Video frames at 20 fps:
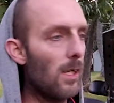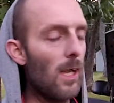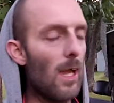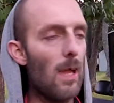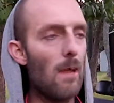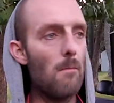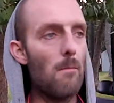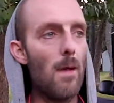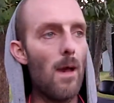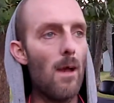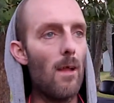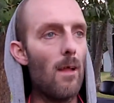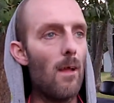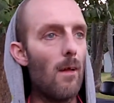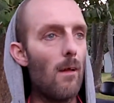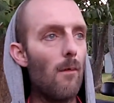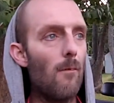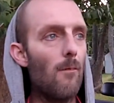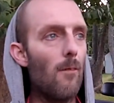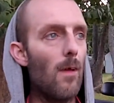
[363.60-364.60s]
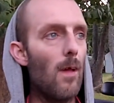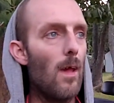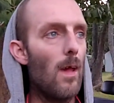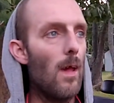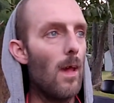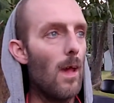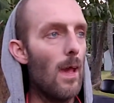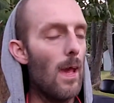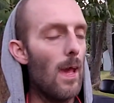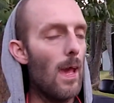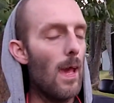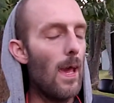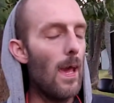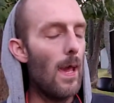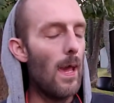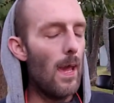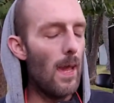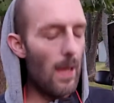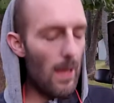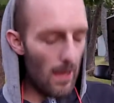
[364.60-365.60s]
came out of
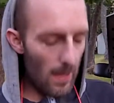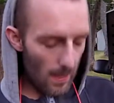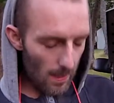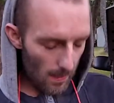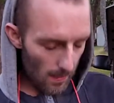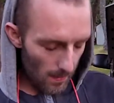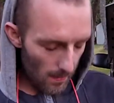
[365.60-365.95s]
a